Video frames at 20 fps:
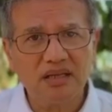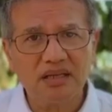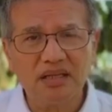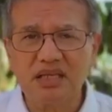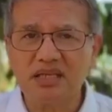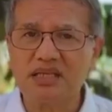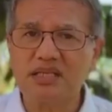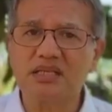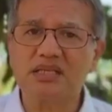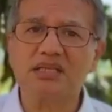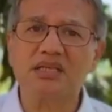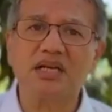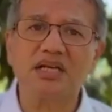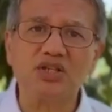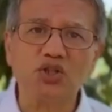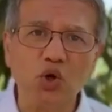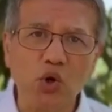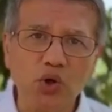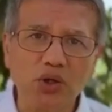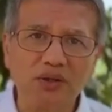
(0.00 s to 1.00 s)
This is a
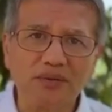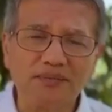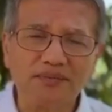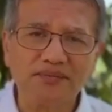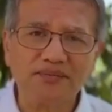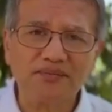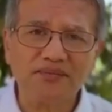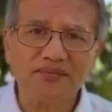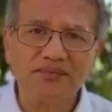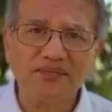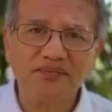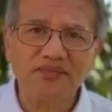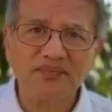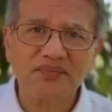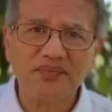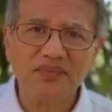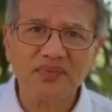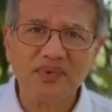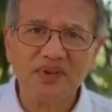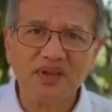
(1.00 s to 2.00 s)
joke.
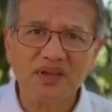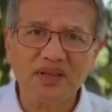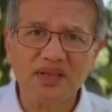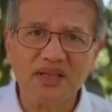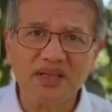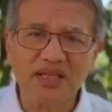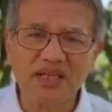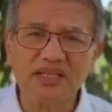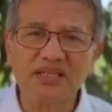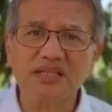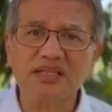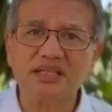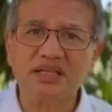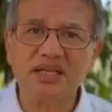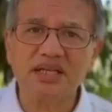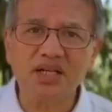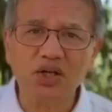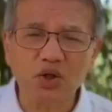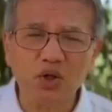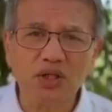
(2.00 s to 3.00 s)
This is
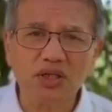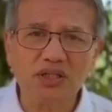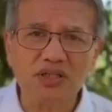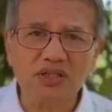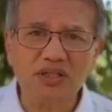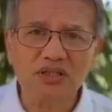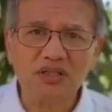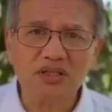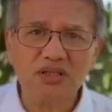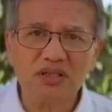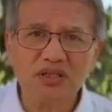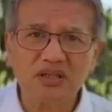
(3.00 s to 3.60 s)
ridiculous.